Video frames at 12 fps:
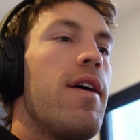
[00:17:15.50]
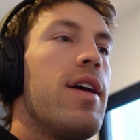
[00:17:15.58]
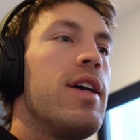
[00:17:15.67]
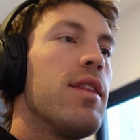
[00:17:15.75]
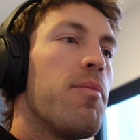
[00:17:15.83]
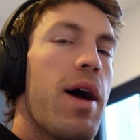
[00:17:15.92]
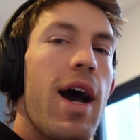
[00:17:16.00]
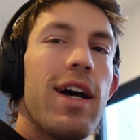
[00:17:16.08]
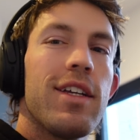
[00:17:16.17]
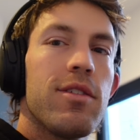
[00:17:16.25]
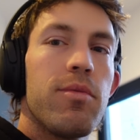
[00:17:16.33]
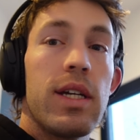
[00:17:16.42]
in the
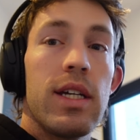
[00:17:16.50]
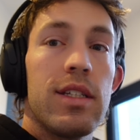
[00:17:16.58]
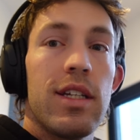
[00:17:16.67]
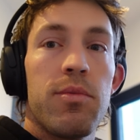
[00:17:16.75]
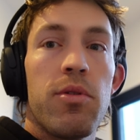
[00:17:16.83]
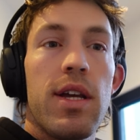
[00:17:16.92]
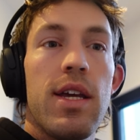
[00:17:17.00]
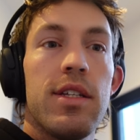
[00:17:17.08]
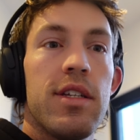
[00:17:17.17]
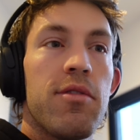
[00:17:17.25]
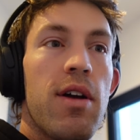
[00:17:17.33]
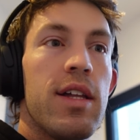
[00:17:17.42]
past, because that's pretty
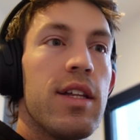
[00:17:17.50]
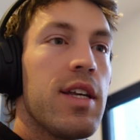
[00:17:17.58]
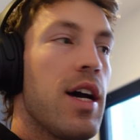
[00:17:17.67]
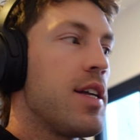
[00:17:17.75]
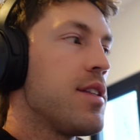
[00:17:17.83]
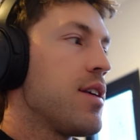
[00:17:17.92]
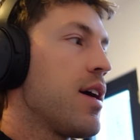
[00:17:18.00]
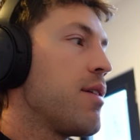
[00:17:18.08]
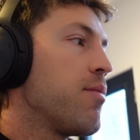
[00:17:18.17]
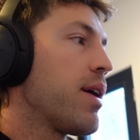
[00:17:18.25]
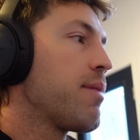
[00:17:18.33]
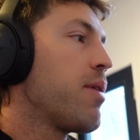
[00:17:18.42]
easy, right? That's
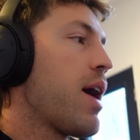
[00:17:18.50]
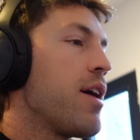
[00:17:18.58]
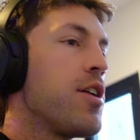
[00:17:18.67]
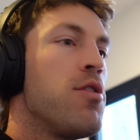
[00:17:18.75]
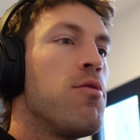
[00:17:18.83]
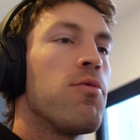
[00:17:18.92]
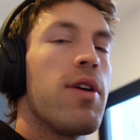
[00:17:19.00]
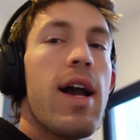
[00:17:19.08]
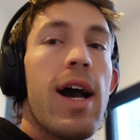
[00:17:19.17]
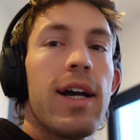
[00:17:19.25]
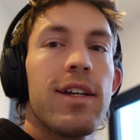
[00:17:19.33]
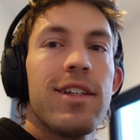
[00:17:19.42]
hindsight. But how do you
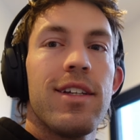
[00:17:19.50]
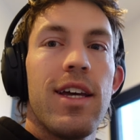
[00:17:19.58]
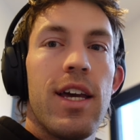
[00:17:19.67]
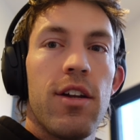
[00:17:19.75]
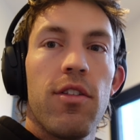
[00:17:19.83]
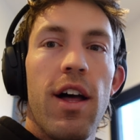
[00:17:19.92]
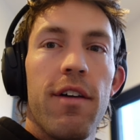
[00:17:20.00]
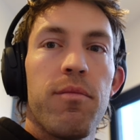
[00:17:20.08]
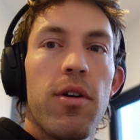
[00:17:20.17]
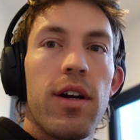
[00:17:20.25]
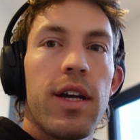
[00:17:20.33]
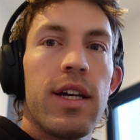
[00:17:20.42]
react in a live
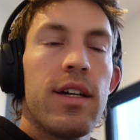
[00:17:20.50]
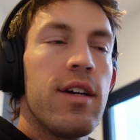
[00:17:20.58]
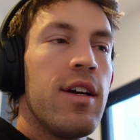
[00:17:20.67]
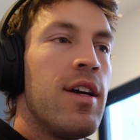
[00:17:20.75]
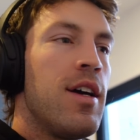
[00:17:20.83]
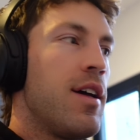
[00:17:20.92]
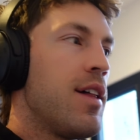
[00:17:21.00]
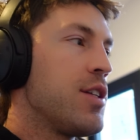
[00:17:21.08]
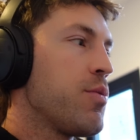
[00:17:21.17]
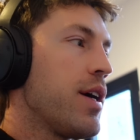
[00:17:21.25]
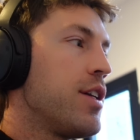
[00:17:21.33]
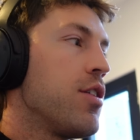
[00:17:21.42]
market?
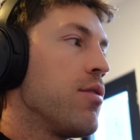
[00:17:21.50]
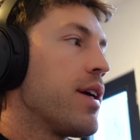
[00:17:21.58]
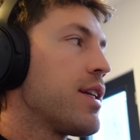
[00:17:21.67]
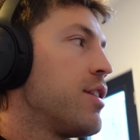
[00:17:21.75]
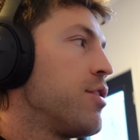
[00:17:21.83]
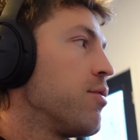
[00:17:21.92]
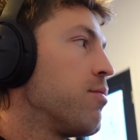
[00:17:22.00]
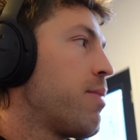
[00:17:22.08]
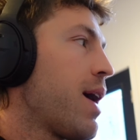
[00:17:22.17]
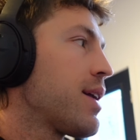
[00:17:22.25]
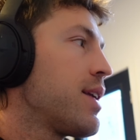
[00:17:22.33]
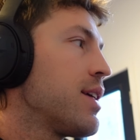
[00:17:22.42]
That's why I don't like to do
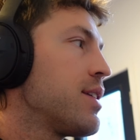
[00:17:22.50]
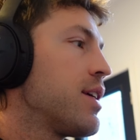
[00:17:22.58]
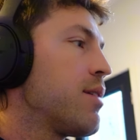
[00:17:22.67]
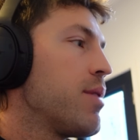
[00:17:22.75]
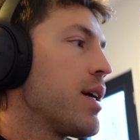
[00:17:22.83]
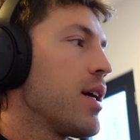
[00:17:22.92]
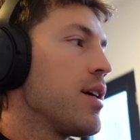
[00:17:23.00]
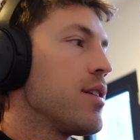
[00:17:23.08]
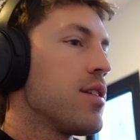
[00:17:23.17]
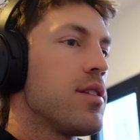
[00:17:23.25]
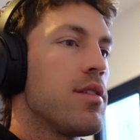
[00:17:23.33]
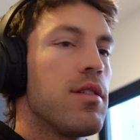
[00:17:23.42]
back testing,
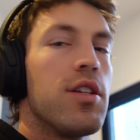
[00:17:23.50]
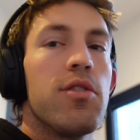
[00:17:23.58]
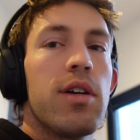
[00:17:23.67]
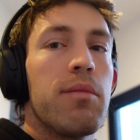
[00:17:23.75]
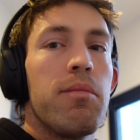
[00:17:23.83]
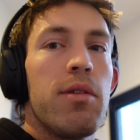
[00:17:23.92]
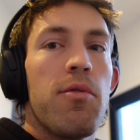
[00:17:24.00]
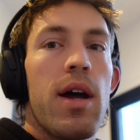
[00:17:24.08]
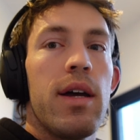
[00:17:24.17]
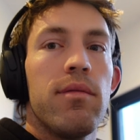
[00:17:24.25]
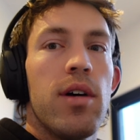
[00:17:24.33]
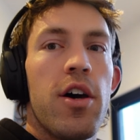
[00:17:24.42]
because you can be
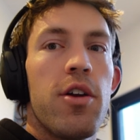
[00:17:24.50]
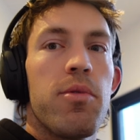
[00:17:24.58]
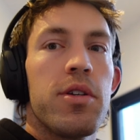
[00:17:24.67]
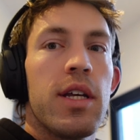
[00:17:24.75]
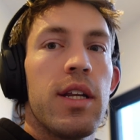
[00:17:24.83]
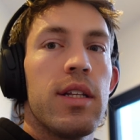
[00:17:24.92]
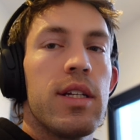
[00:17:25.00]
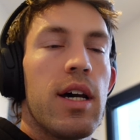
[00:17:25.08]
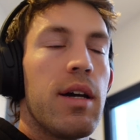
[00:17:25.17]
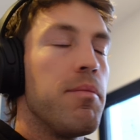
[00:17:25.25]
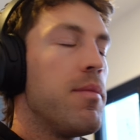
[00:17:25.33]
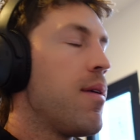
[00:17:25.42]
right 100% of the
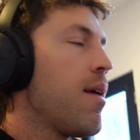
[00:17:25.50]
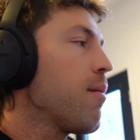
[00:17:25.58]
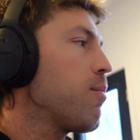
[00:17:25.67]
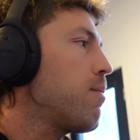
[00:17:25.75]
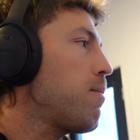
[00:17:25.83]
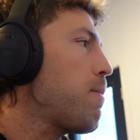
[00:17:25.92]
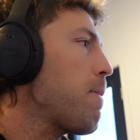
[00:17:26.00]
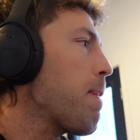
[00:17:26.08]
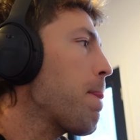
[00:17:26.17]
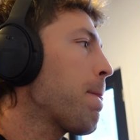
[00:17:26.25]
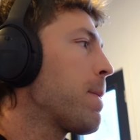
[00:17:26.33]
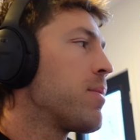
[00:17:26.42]
time,
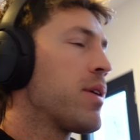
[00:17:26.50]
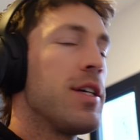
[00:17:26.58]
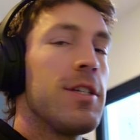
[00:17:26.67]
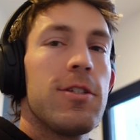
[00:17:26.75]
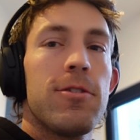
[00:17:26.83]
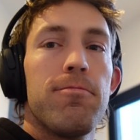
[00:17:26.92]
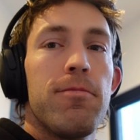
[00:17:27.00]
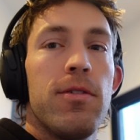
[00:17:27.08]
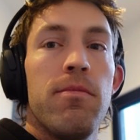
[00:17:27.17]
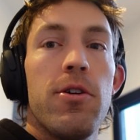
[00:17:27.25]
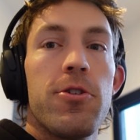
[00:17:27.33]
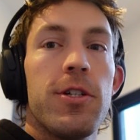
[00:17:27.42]
because
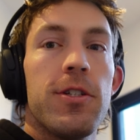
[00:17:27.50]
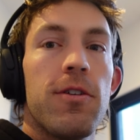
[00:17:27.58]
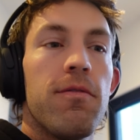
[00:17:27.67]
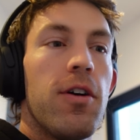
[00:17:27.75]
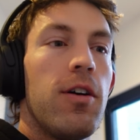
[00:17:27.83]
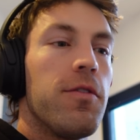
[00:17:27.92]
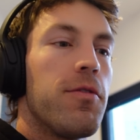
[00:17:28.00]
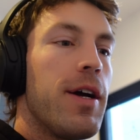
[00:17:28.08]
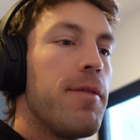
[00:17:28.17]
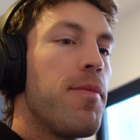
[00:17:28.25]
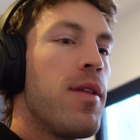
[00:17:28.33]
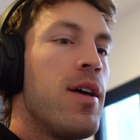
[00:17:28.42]
emotions are involved,
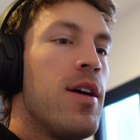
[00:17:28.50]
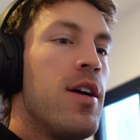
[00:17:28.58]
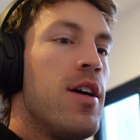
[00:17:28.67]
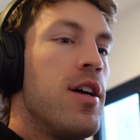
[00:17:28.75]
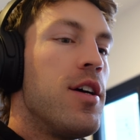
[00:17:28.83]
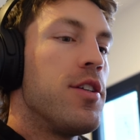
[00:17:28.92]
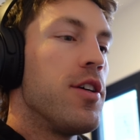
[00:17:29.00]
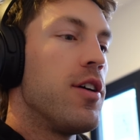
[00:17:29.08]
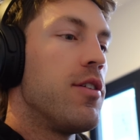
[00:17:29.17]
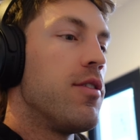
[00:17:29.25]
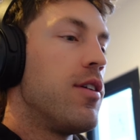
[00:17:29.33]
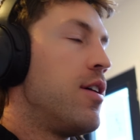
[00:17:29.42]
right?
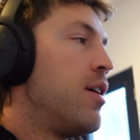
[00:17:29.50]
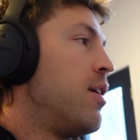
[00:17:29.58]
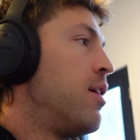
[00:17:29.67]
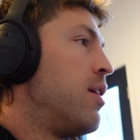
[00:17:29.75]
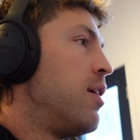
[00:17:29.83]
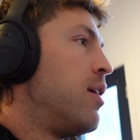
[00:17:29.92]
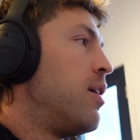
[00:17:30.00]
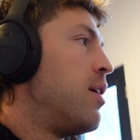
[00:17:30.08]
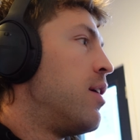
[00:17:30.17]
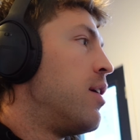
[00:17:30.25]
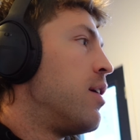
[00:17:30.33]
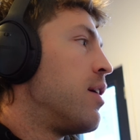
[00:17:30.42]
So
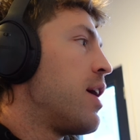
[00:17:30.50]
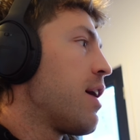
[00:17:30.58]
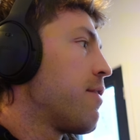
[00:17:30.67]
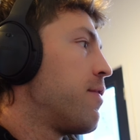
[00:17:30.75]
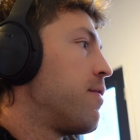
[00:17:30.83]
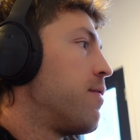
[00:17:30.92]
yeah.